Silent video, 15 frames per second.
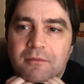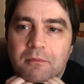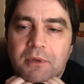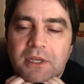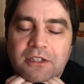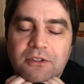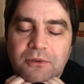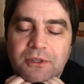
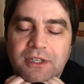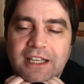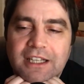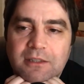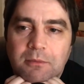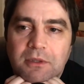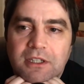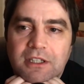based on that
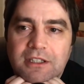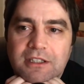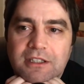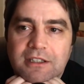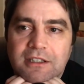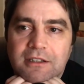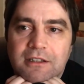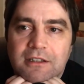experience
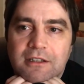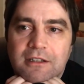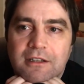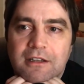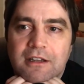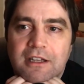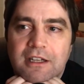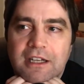that
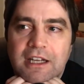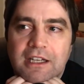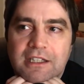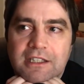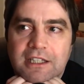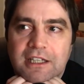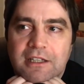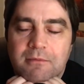the
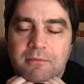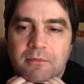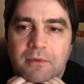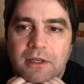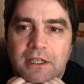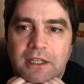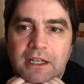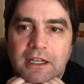next time
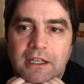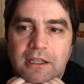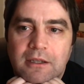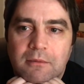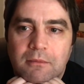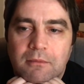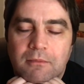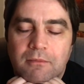
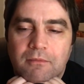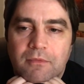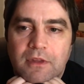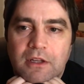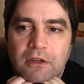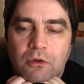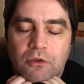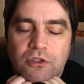I
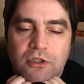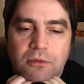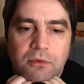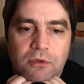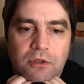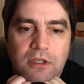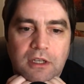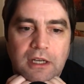launch a
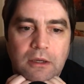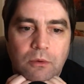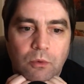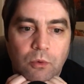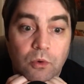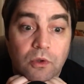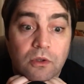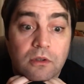book, I
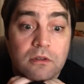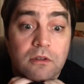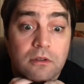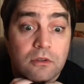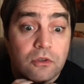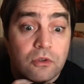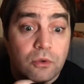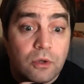will
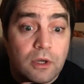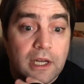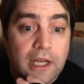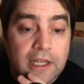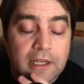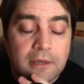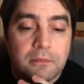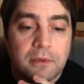do
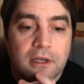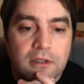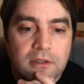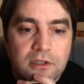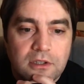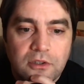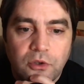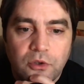an
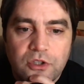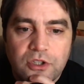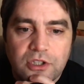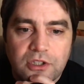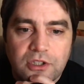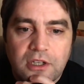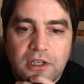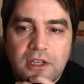in-person launch
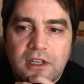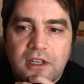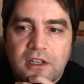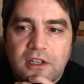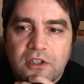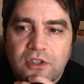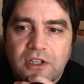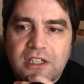and
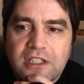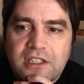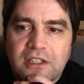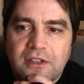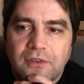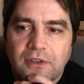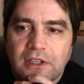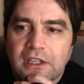try and see
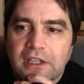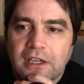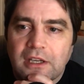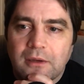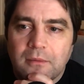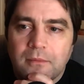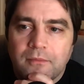if I can get